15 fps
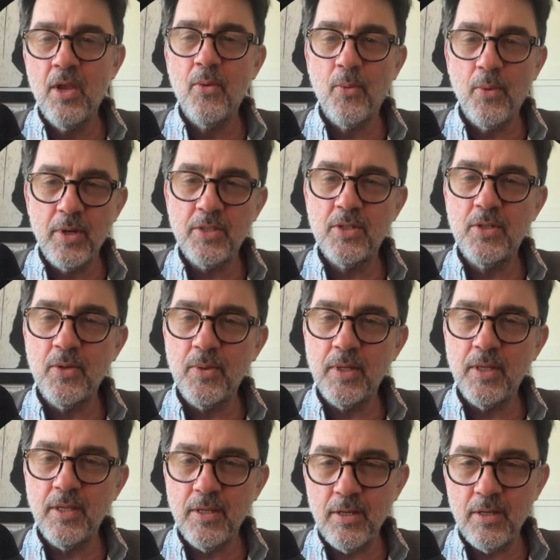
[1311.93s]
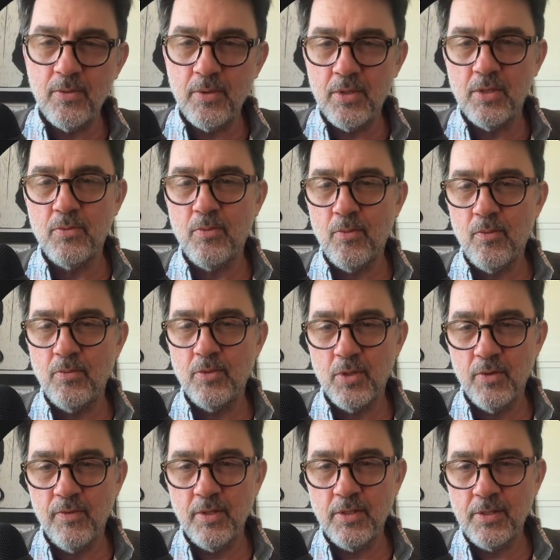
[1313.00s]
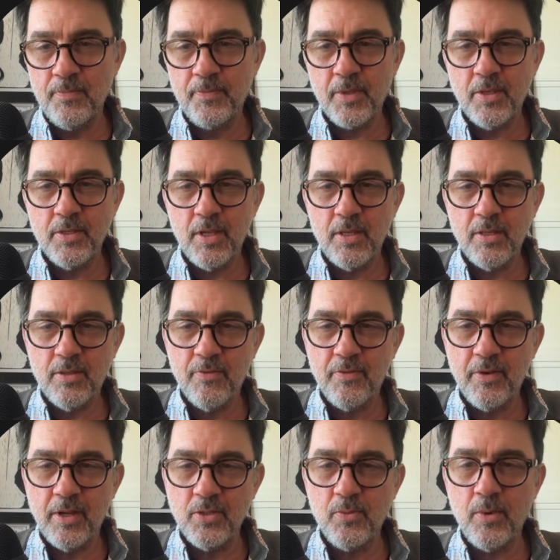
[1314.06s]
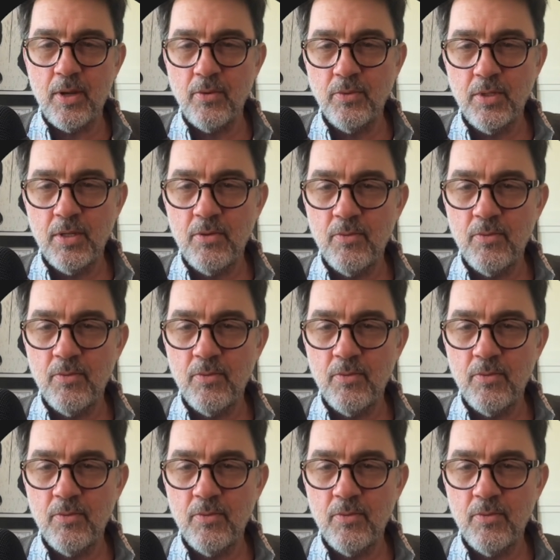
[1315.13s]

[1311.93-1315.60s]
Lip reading: what it's doing here with this service is it defines a route,